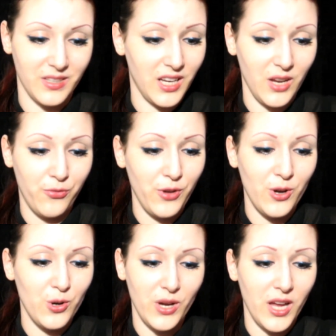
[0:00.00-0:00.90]
if
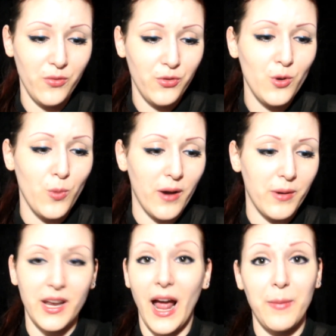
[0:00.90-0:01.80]
you wear
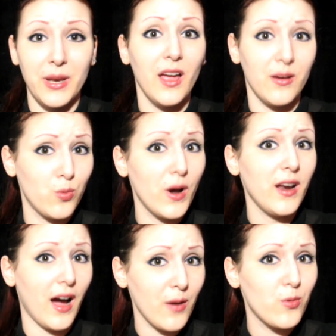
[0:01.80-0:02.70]
it, I mean, when
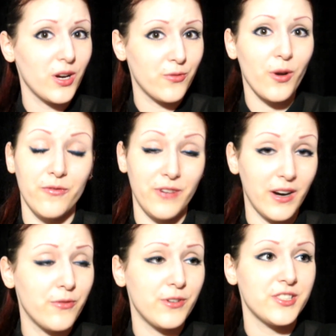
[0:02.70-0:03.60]
I wore it
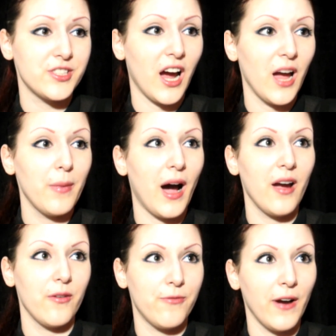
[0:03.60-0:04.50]
very first time,
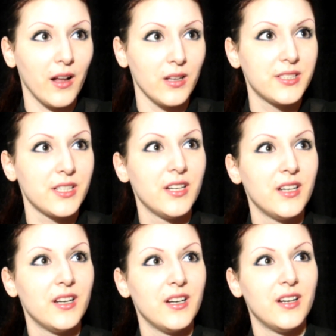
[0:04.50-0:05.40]
I felt
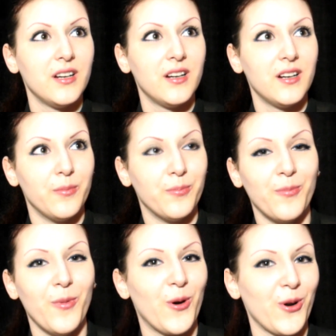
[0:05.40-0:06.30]

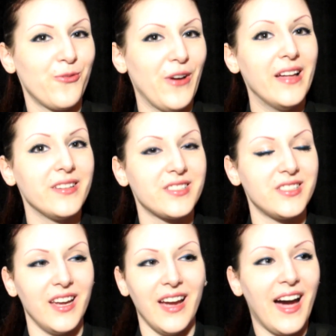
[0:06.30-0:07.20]
more
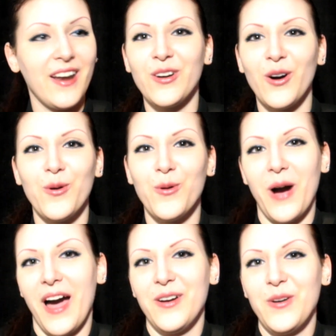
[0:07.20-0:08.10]
fancy. I don't
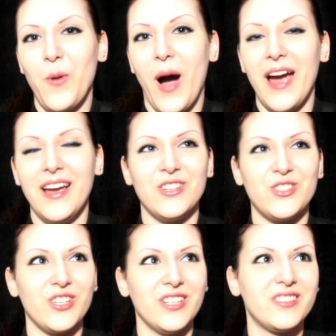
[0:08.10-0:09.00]
know why.
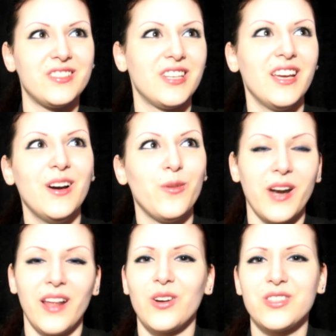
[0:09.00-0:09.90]
It's just when
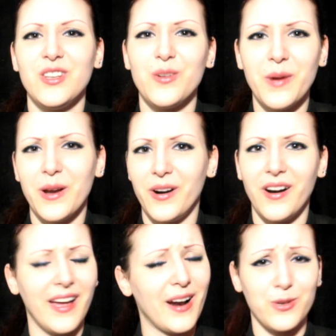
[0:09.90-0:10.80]
I looked in the mirror
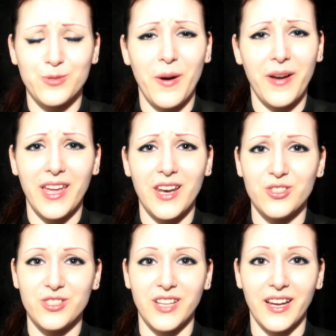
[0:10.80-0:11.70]
and I was wearing it,
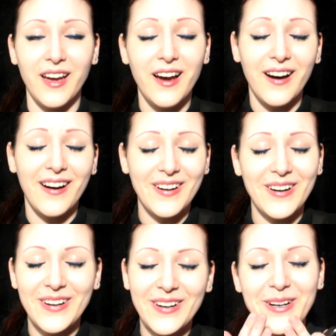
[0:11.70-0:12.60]
it's just like,
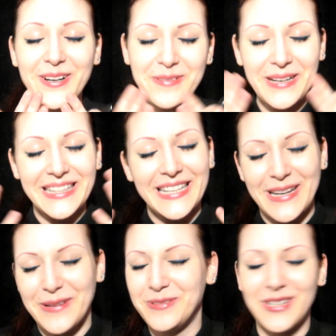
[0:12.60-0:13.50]
oh, red
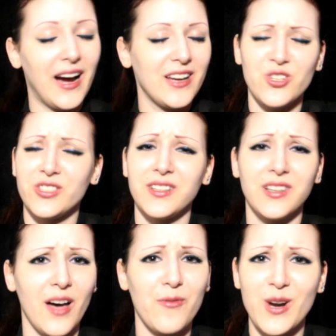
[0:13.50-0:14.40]
lips. I just
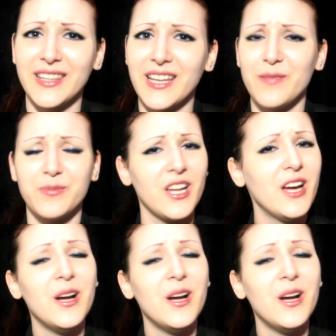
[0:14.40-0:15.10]
love red lips.